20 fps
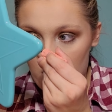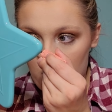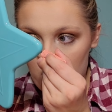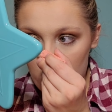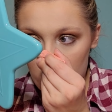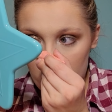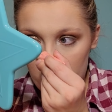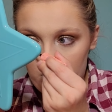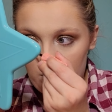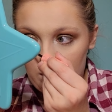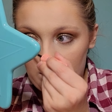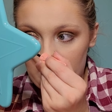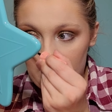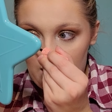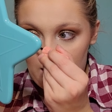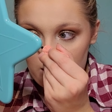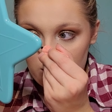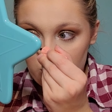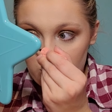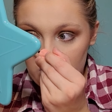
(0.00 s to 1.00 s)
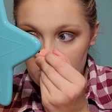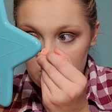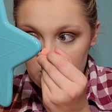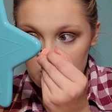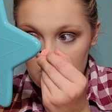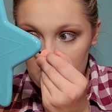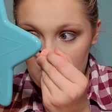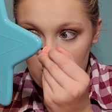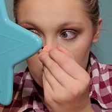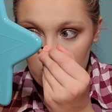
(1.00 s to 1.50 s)
on my lashes
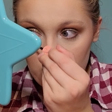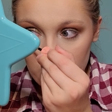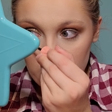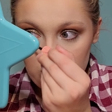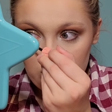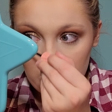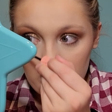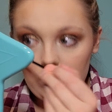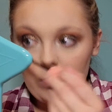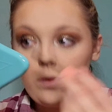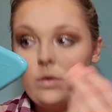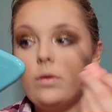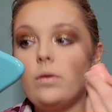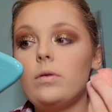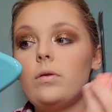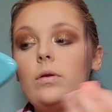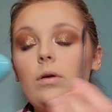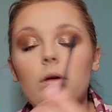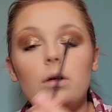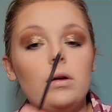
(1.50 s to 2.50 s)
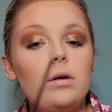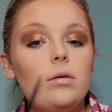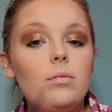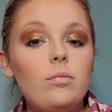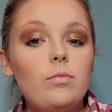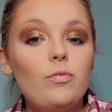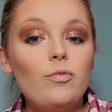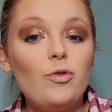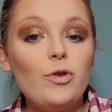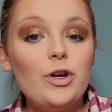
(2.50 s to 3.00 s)
now, so
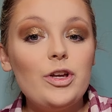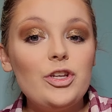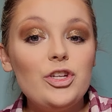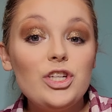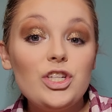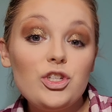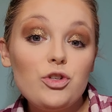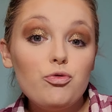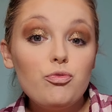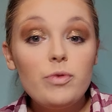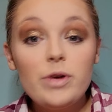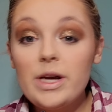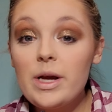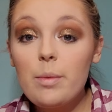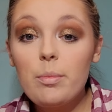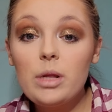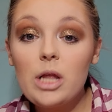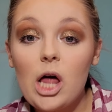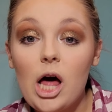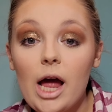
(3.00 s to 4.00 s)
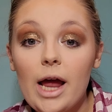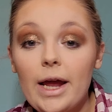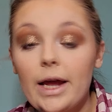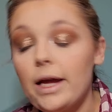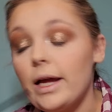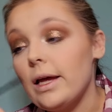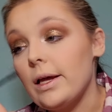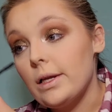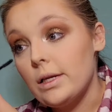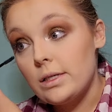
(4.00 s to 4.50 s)
I'm just
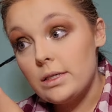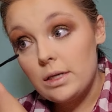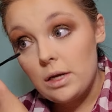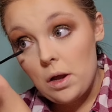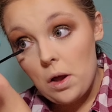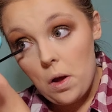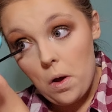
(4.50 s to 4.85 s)
reapplying it.